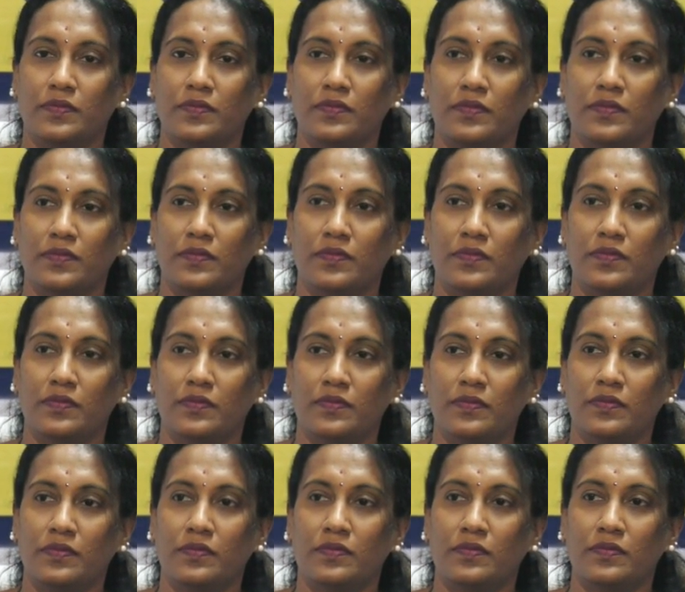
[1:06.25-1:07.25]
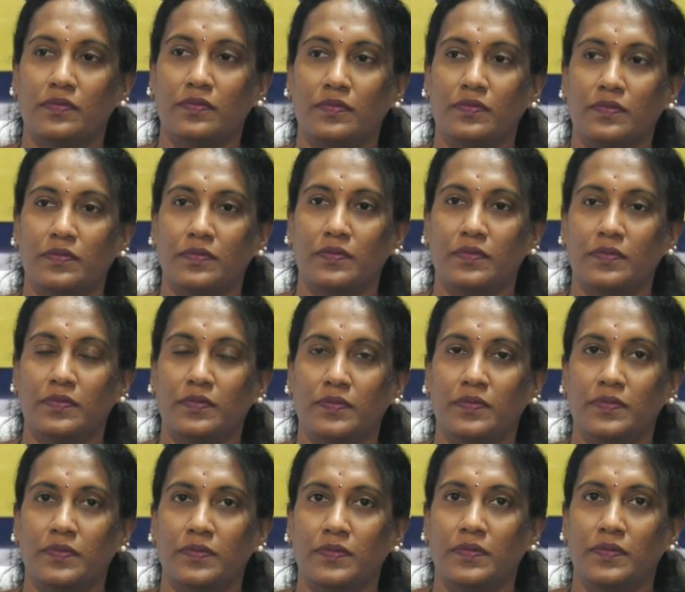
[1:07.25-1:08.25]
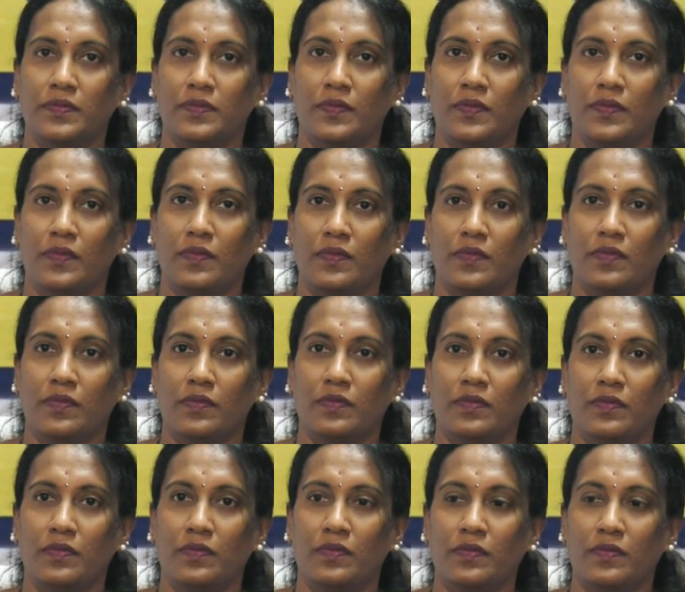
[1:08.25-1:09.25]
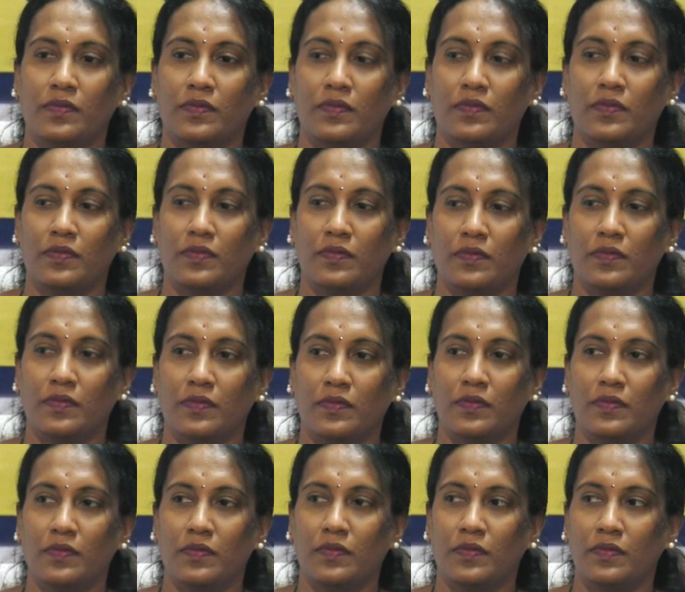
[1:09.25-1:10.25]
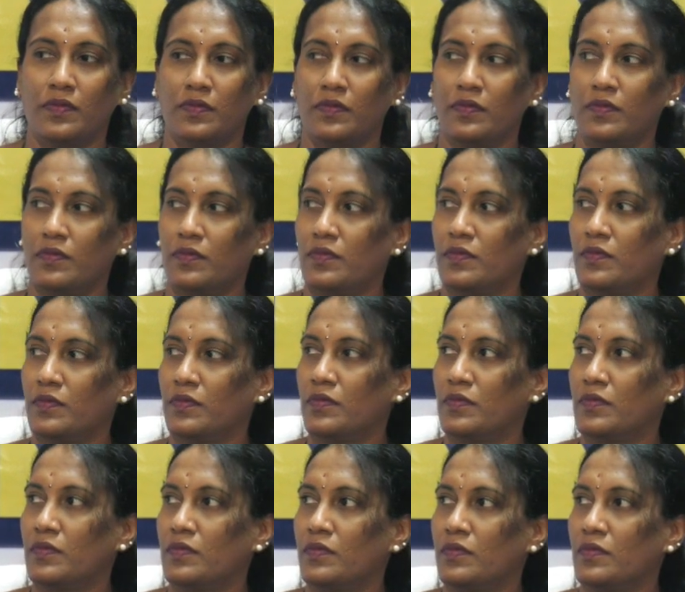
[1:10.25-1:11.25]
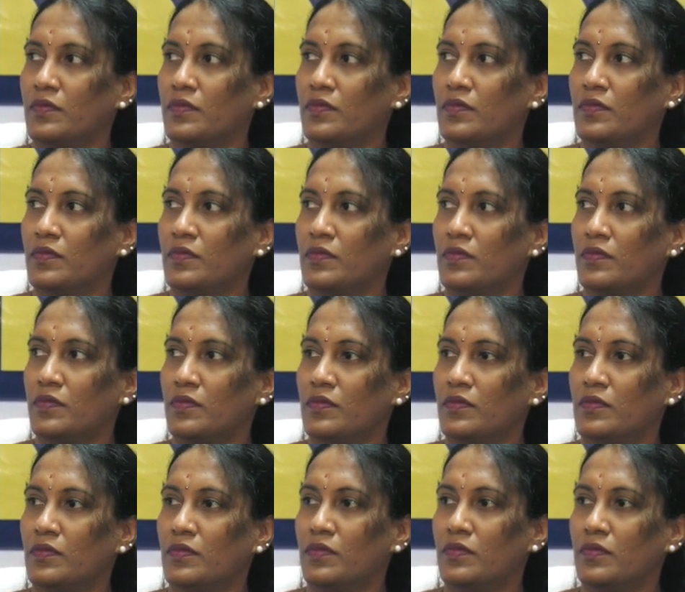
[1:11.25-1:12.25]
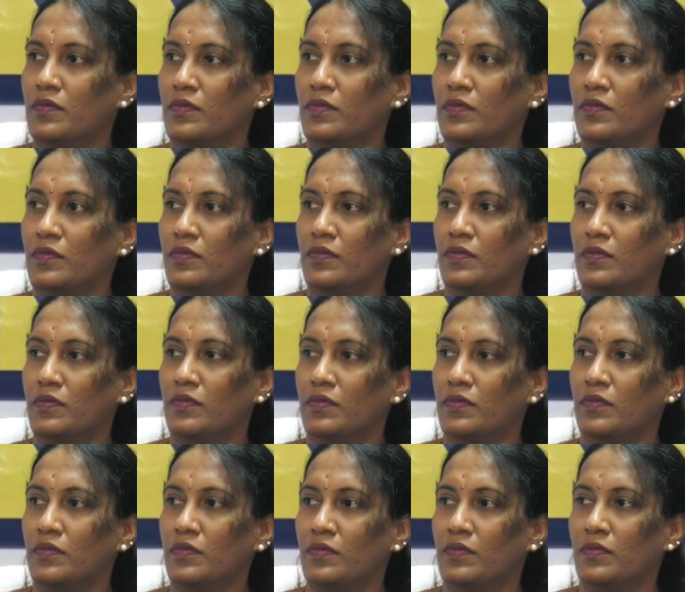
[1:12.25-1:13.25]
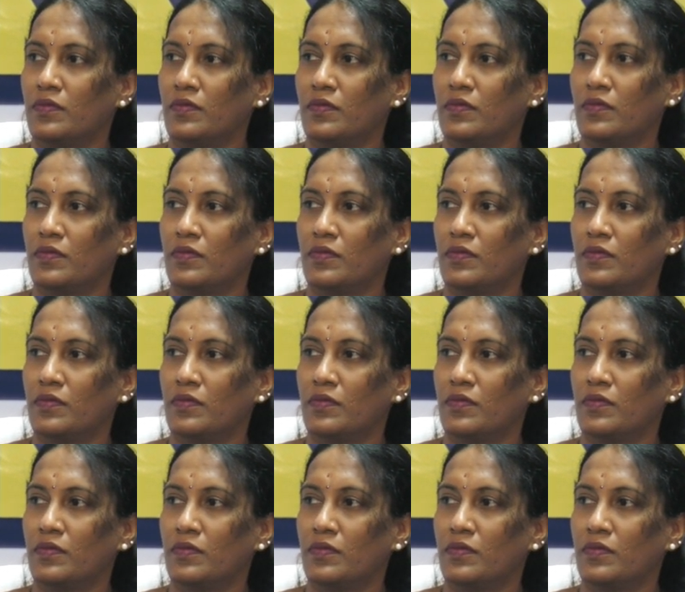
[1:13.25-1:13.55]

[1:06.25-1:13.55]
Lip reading: The person shown says nothing.